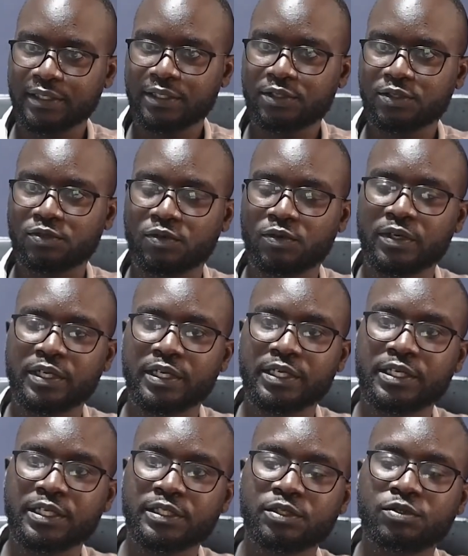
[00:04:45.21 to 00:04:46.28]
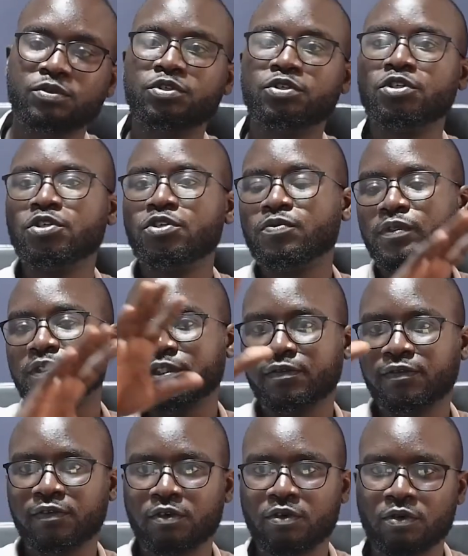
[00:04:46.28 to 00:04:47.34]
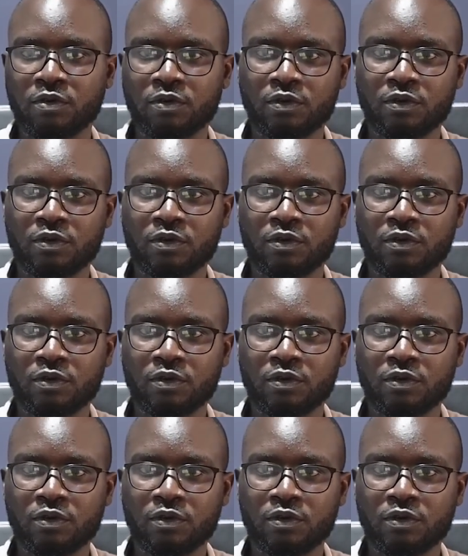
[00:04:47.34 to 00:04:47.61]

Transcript: So it is a continuous flow